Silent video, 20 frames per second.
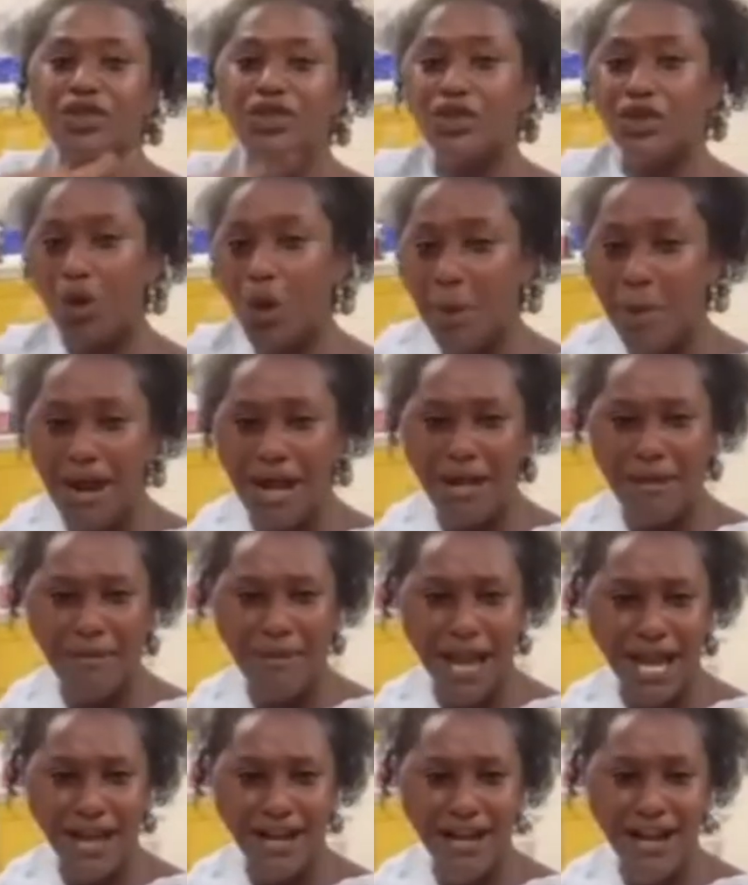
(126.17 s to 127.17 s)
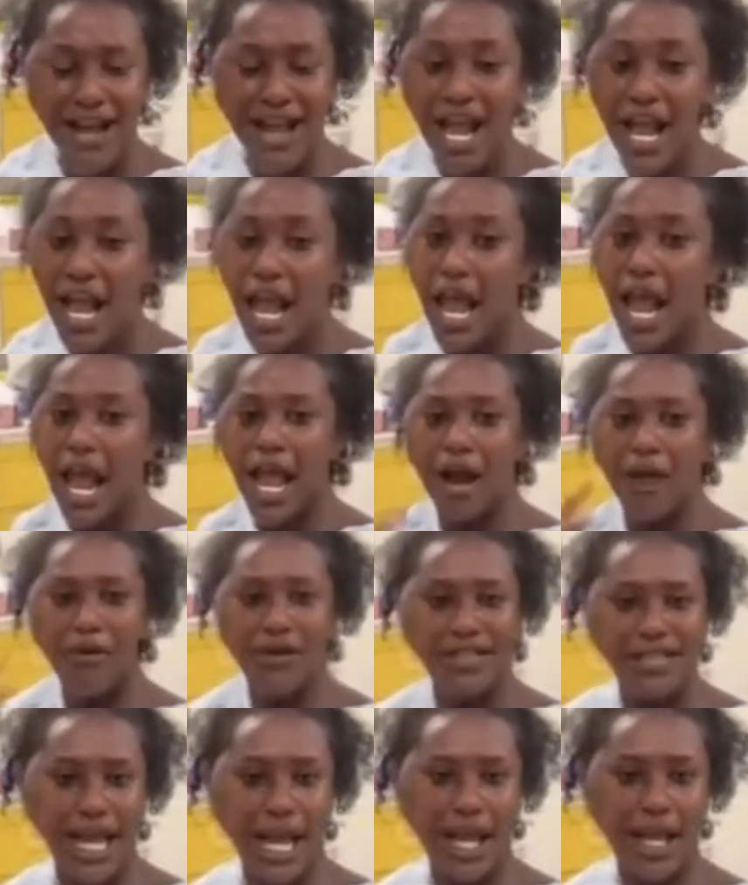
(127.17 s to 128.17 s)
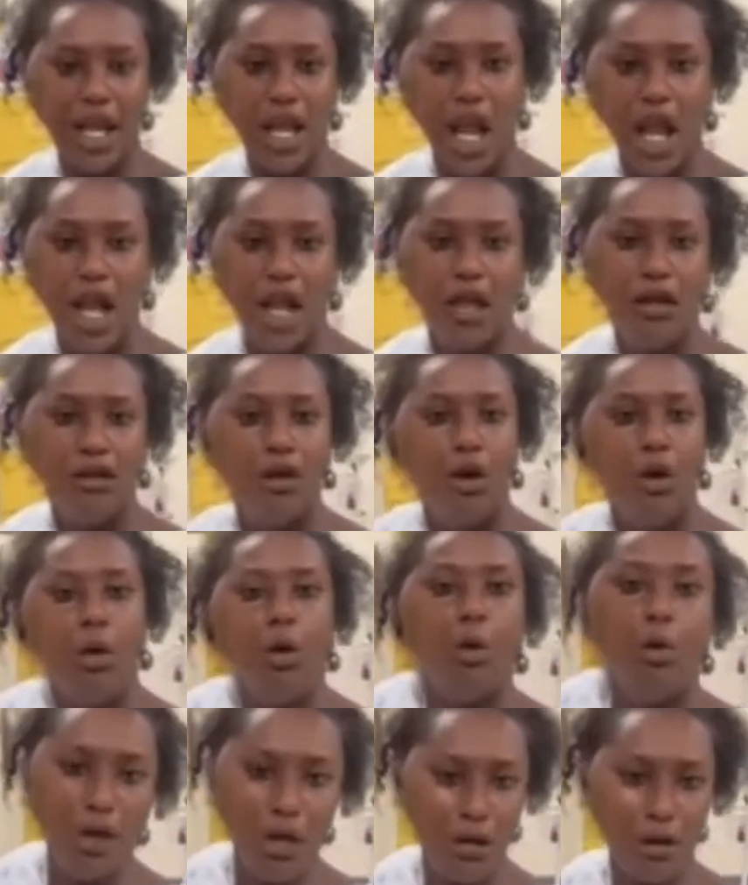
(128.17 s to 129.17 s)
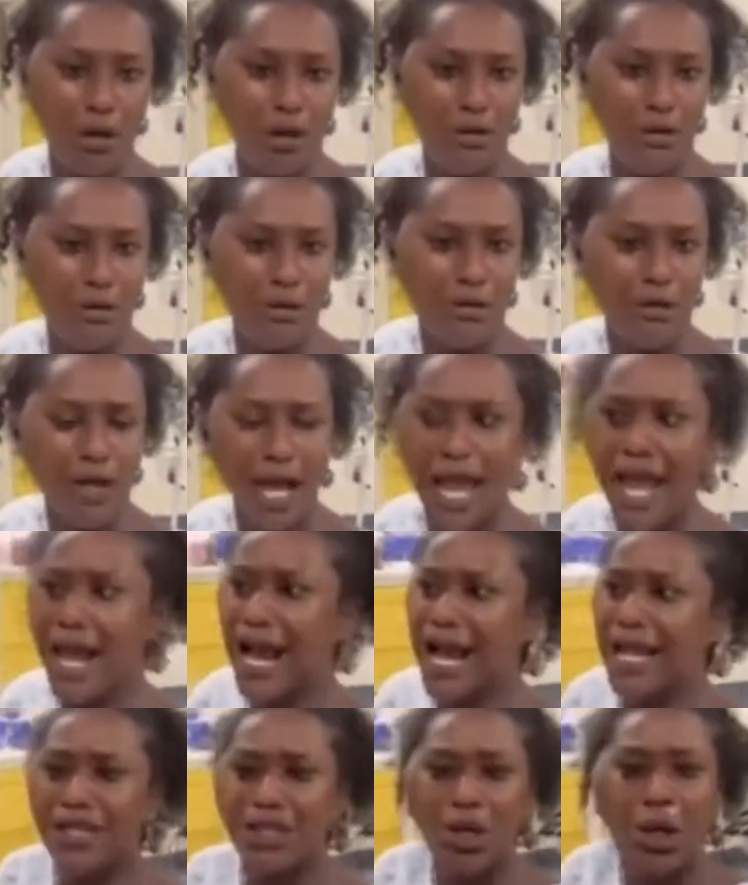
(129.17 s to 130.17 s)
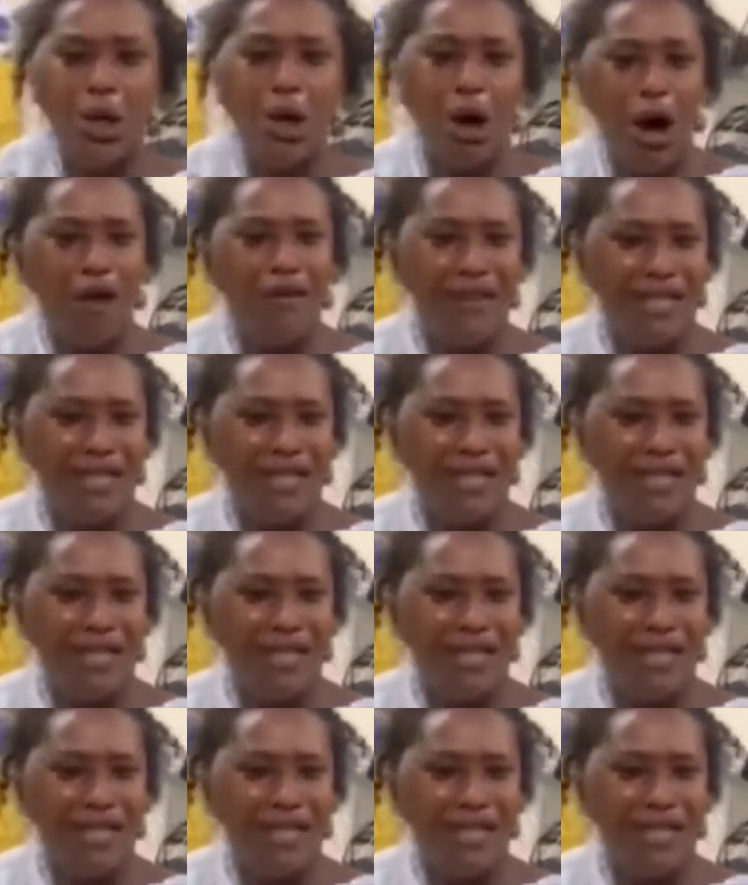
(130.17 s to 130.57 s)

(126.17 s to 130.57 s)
got national attention after that woman live streamed what she